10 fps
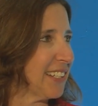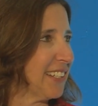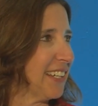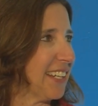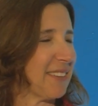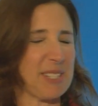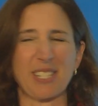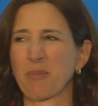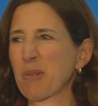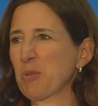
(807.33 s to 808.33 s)
Right. And I was like,
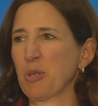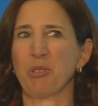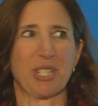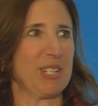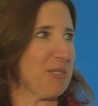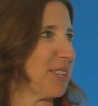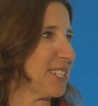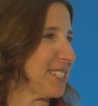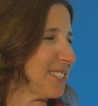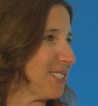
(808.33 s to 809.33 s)
Sometimes when you just hear
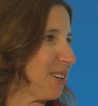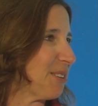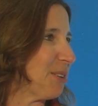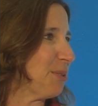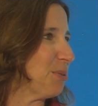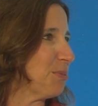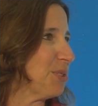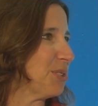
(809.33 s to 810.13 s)
things in stereo, you